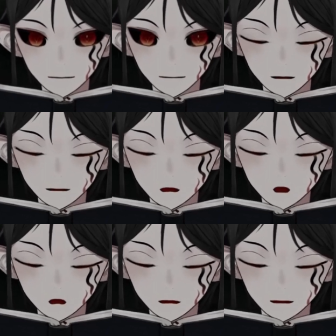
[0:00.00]

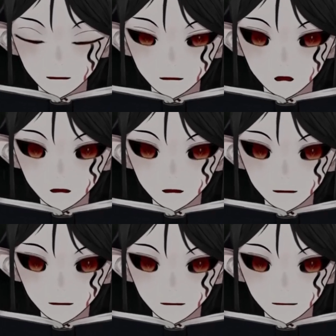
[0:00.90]
Scary
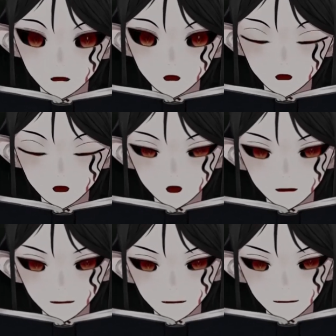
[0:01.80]
stories? I
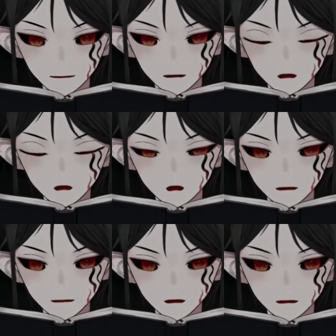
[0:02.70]
asked, a
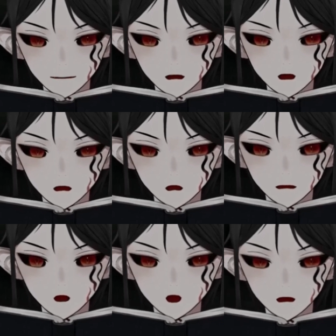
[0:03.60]
little taken
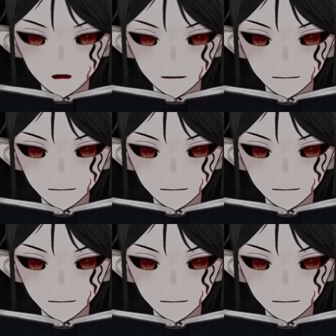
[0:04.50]
aback.